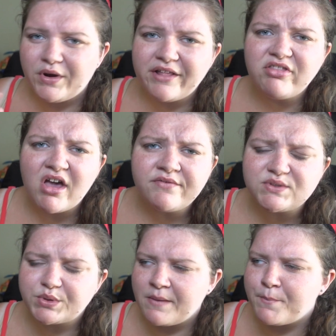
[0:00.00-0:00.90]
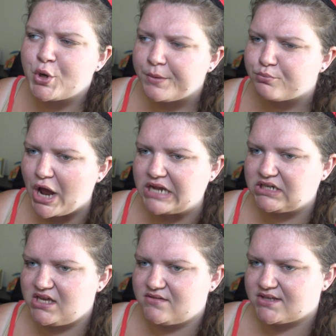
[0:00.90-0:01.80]
What I love is what they put Brian
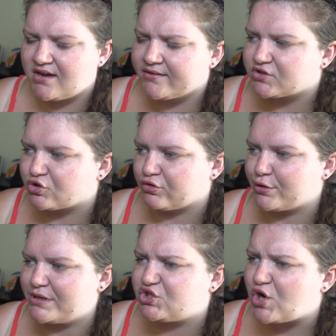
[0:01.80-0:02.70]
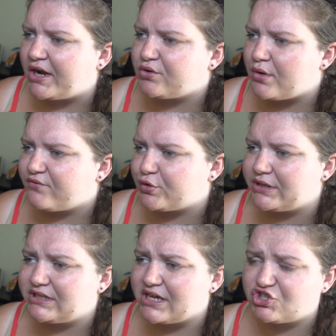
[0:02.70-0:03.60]
Keith's character through. He's trying to run for
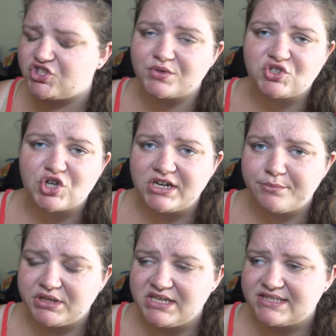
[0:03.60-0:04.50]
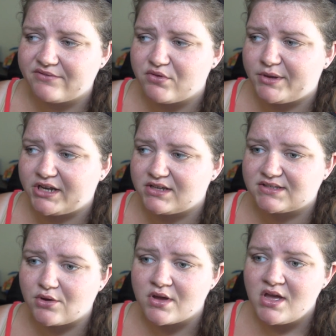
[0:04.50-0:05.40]
re-election, so he's trying to please everybody.
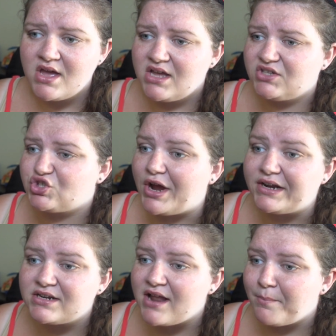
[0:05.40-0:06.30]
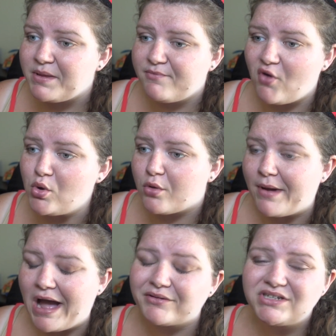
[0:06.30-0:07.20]
So he's trying to not be vocal
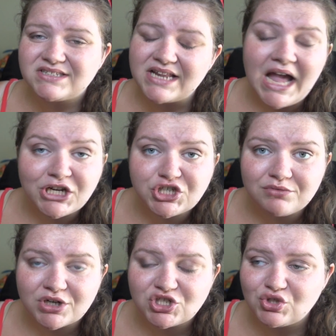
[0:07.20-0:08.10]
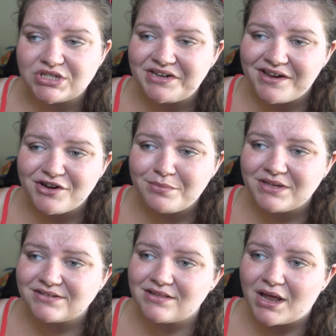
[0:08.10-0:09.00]
about how he doesn't actually want to shoot the tiger
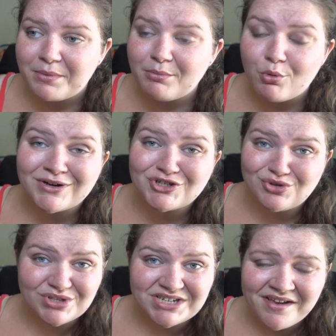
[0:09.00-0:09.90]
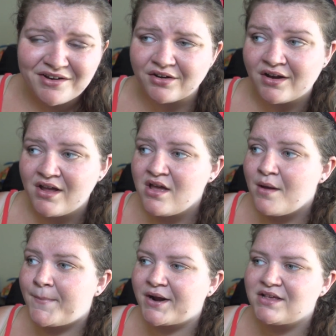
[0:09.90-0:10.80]
because a lot of people want to shoot the tiger.
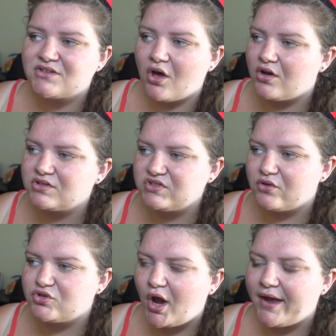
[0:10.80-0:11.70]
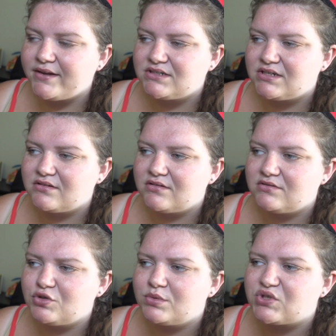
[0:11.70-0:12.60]
But he's also trying
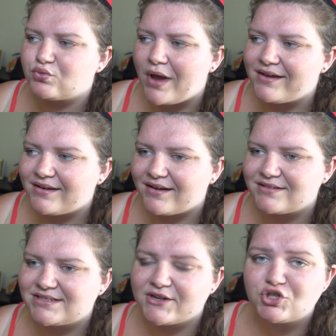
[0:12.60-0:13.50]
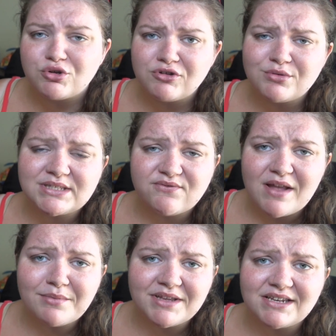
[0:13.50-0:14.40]
to do what's right and stay true to his
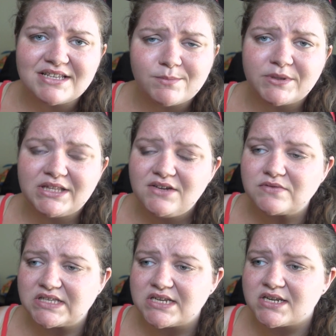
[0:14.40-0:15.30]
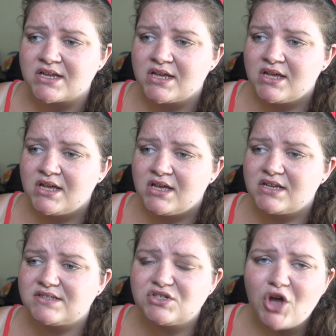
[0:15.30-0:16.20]
family and his beliefs and
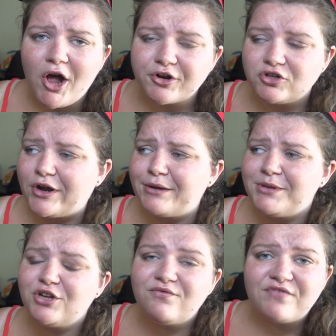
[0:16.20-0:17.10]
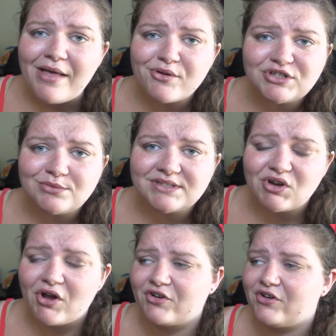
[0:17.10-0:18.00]
his daughter and try to be a good father to his
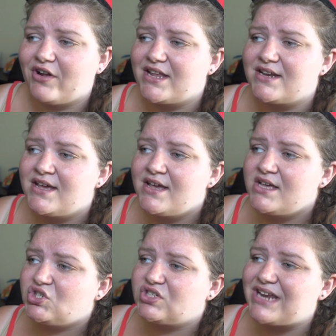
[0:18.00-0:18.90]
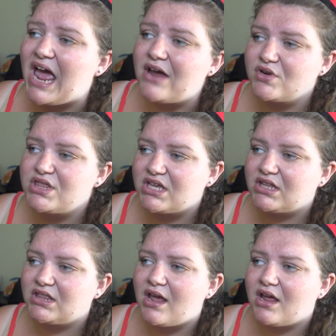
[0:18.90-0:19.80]
daughter. And just
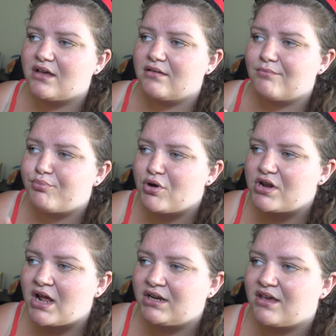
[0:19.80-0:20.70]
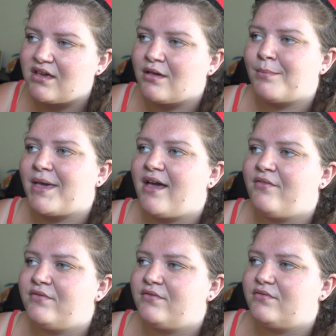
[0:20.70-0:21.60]
everything they put on him
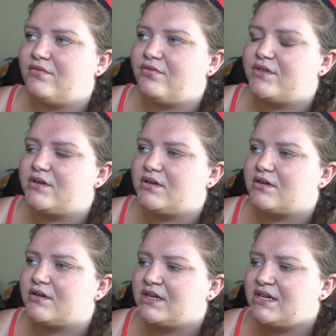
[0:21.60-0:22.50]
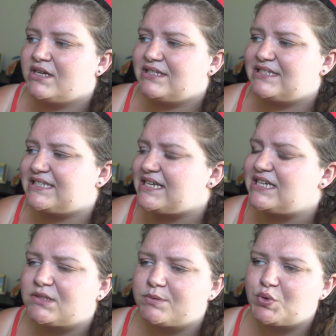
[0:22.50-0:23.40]
and the
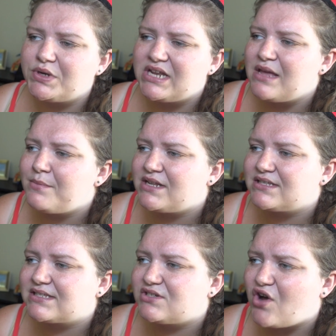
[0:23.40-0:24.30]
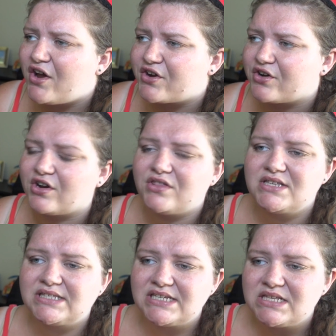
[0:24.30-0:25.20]
scenes between him and his daughter and
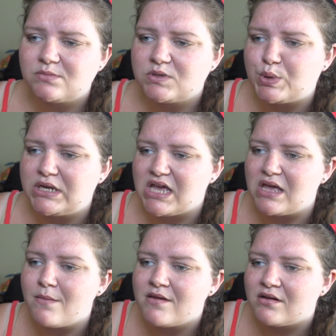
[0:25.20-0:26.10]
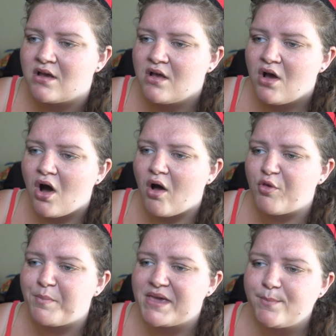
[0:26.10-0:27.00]
the scenes between him and all
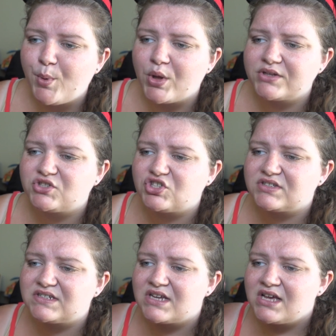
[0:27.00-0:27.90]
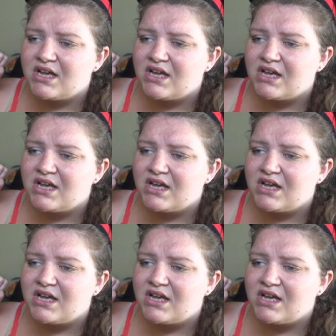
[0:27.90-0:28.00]
the people, it's